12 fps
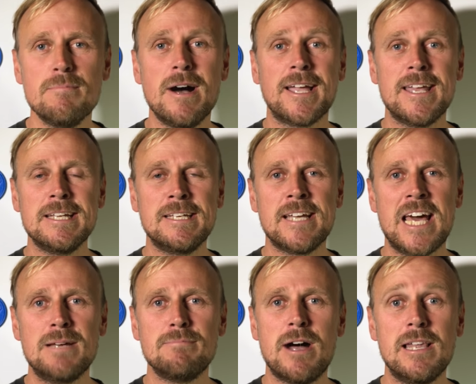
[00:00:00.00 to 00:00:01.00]
You might get a kick
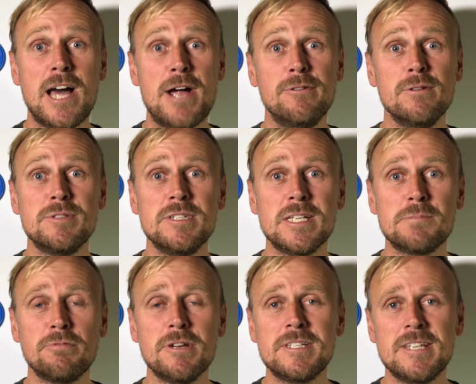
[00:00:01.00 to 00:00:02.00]
out of my Lightroom 6
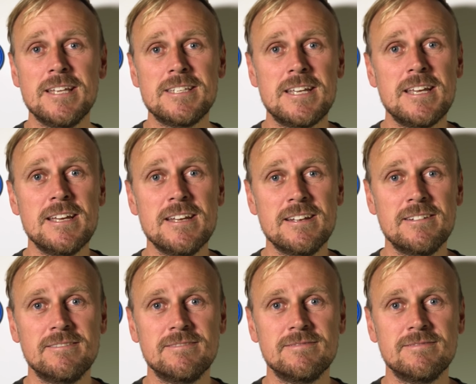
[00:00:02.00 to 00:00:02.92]
presets here. Does